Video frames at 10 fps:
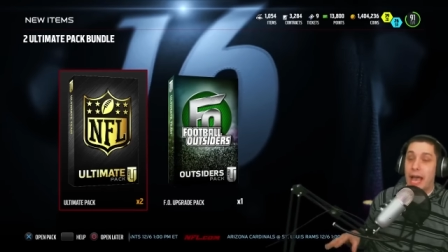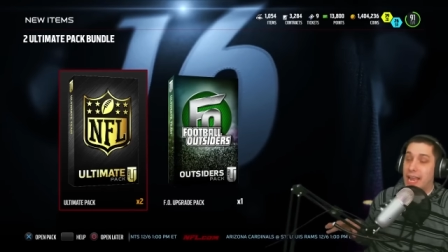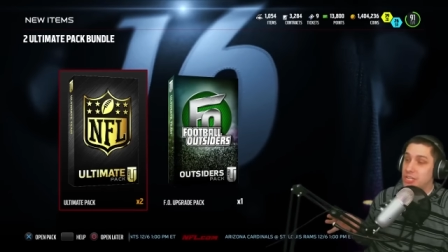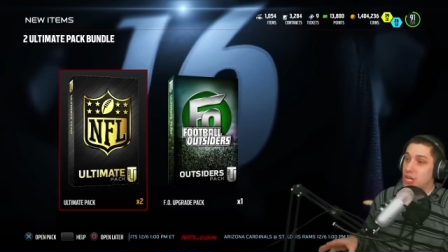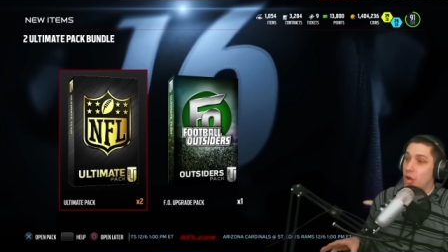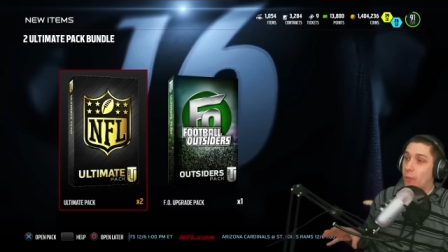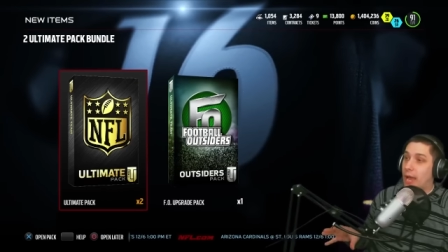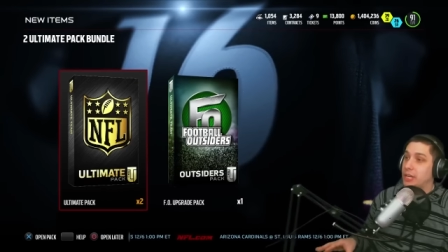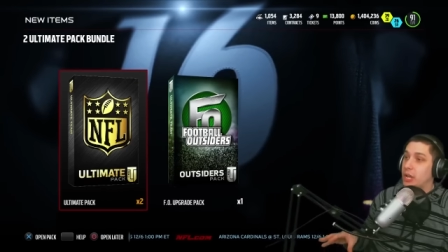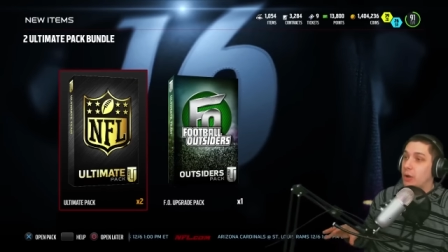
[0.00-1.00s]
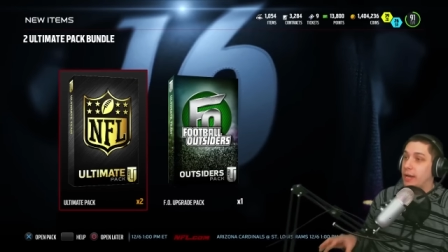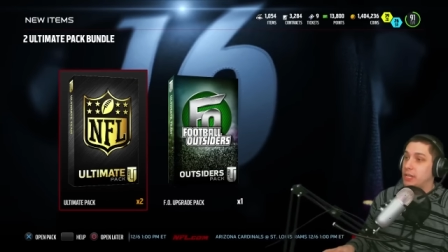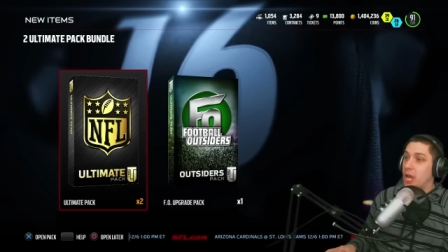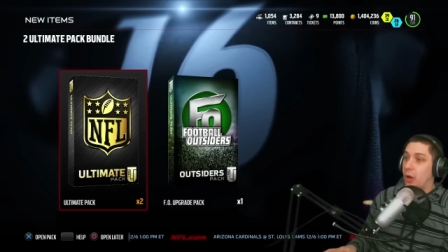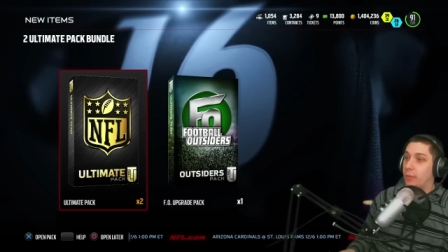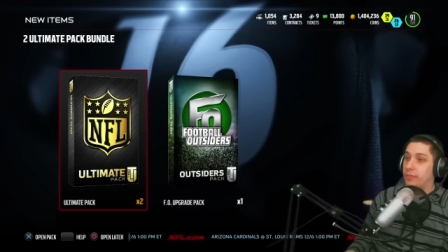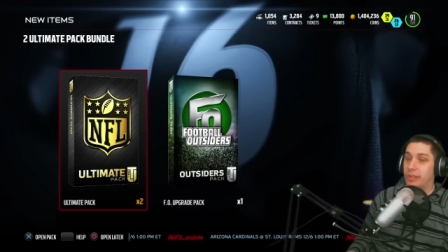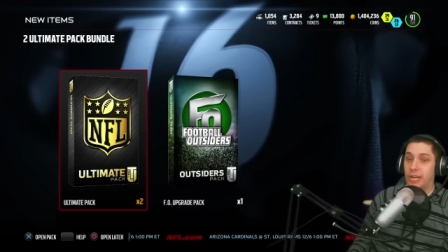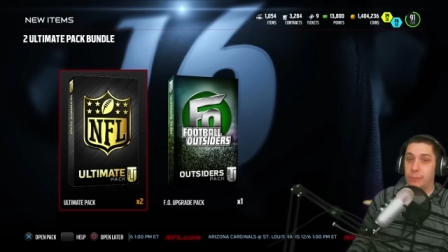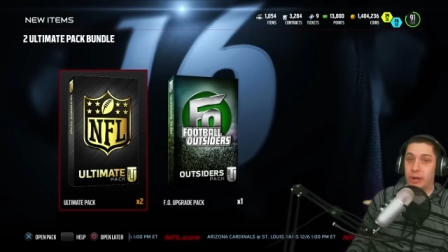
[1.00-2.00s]
I know, I know, I know that
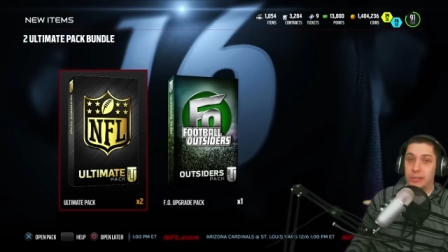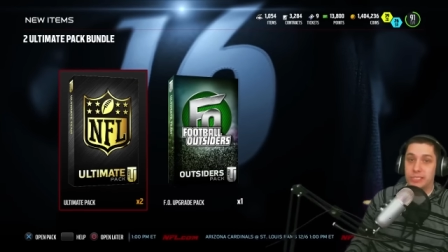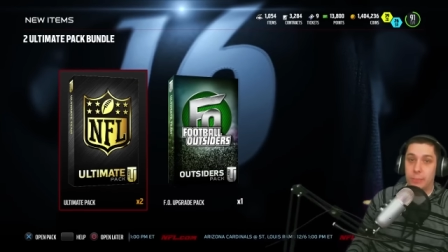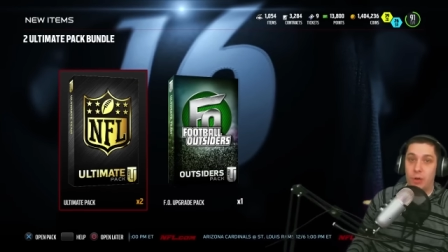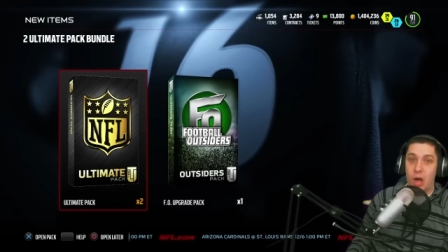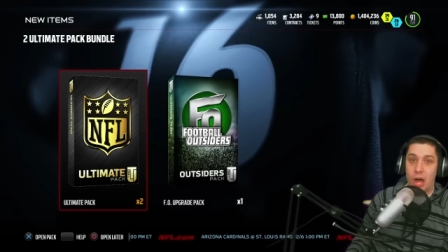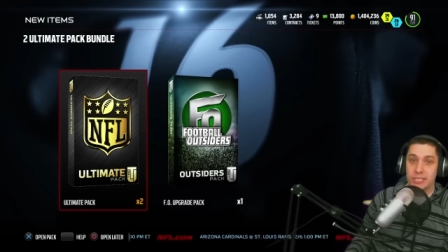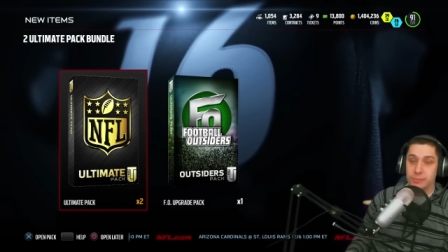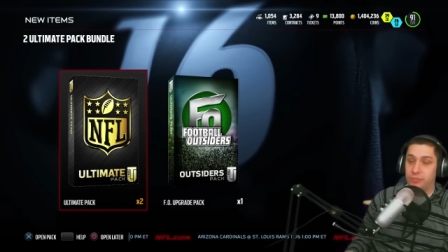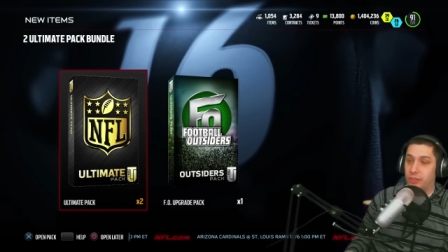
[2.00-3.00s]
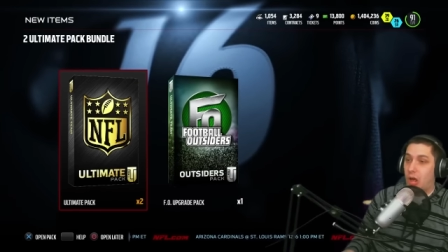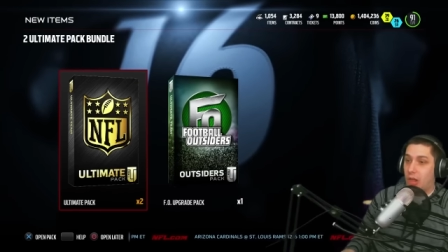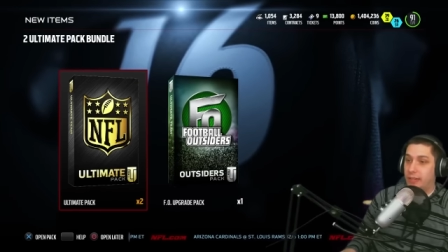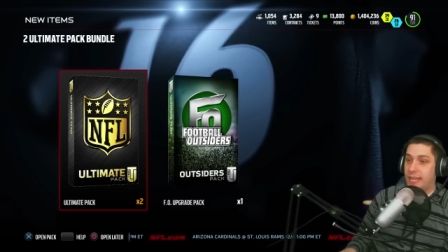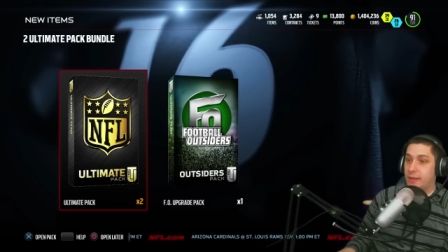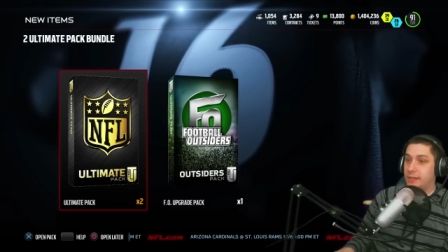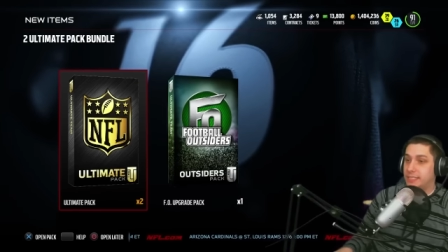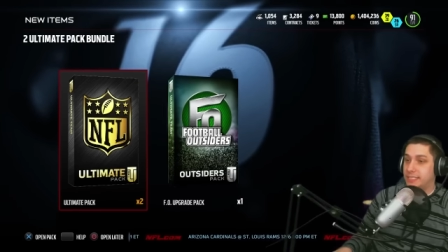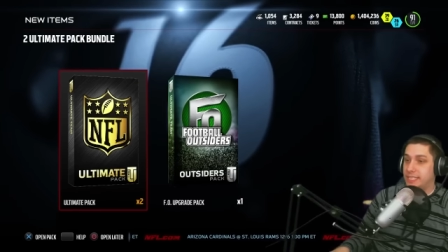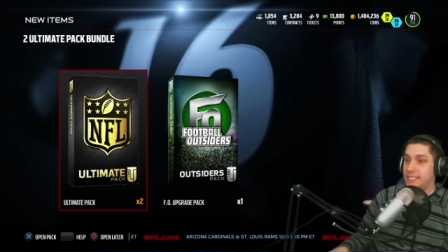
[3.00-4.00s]
they're going to put out something awesome for the holiday
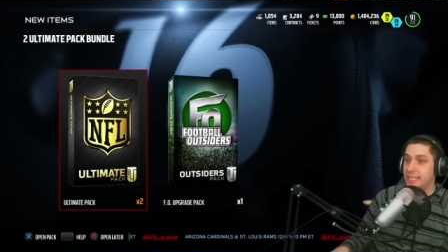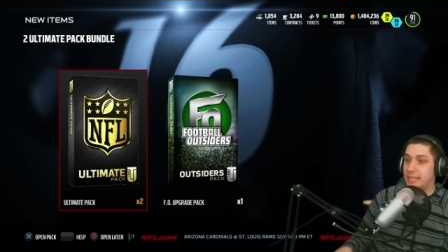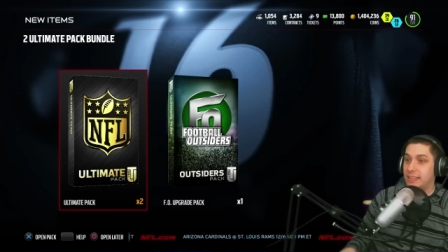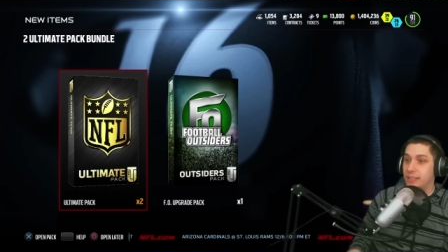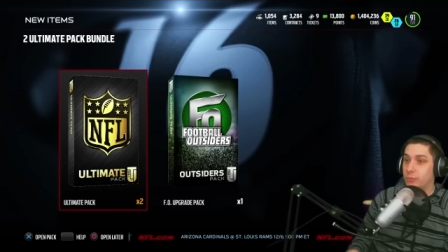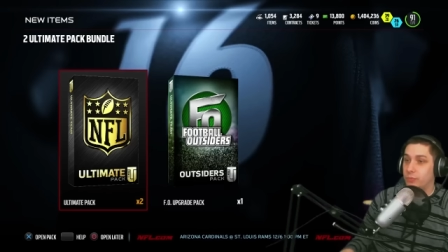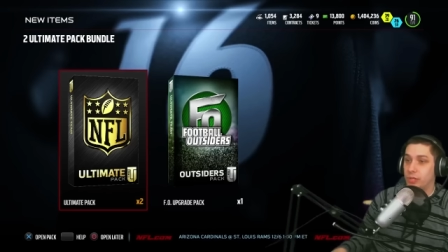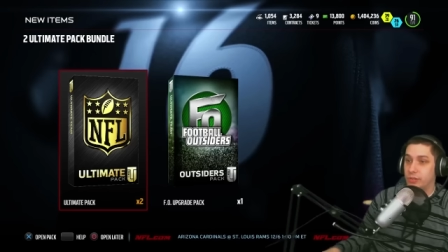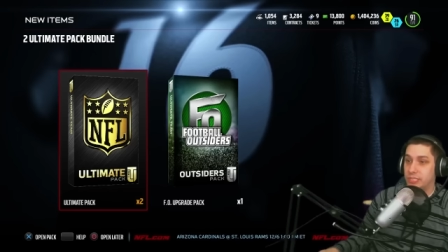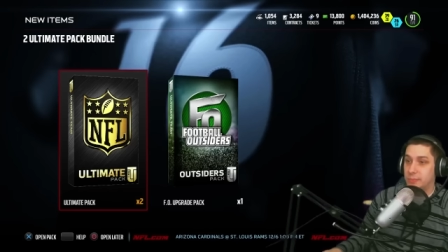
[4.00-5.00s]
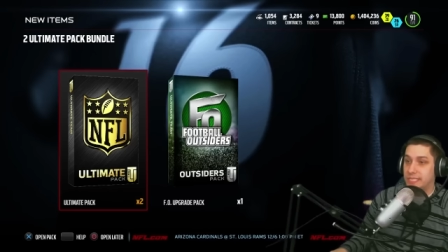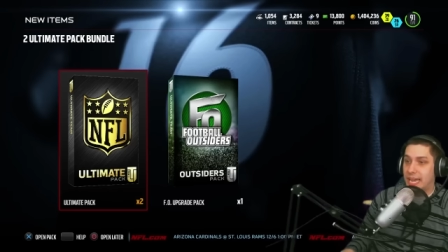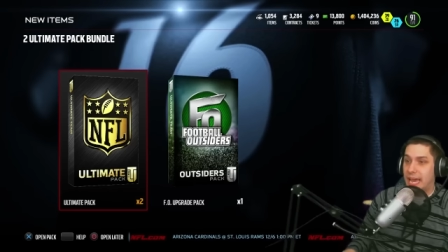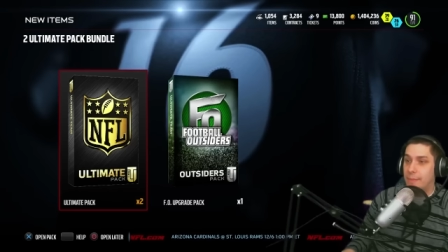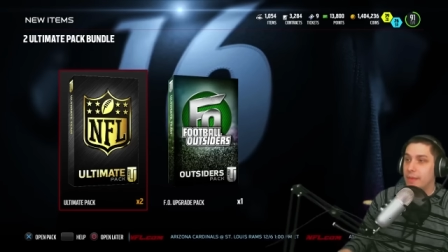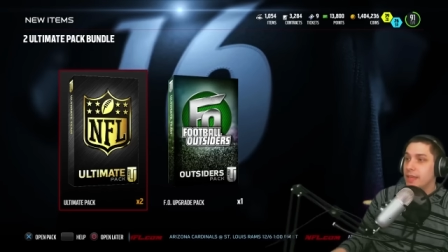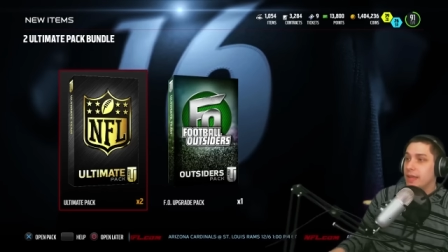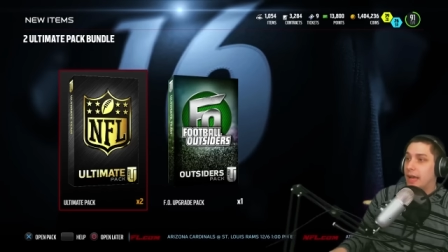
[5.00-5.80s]
season, the, the Christmas time.